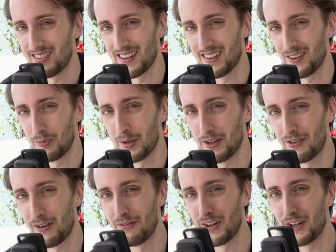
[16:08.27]
It'll be a
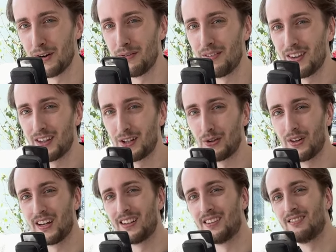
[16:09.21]
fun video. I think you'll
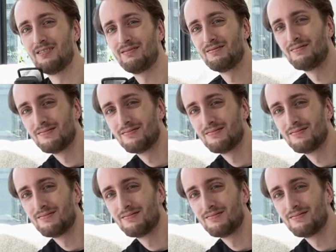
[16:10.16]
like it.